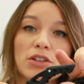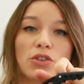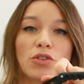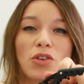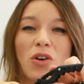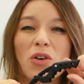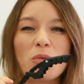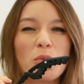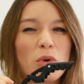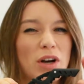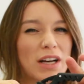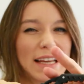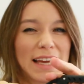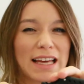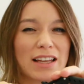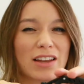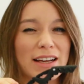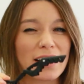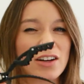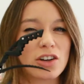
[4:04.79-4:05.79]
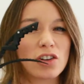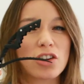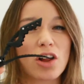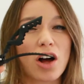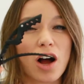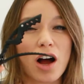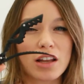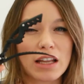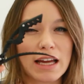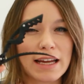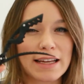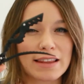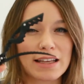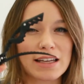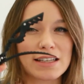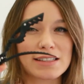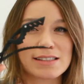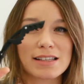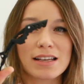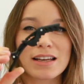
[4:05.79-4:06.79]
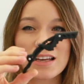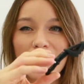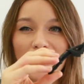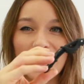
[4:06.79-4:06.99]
you don't wanna get like a claw like this.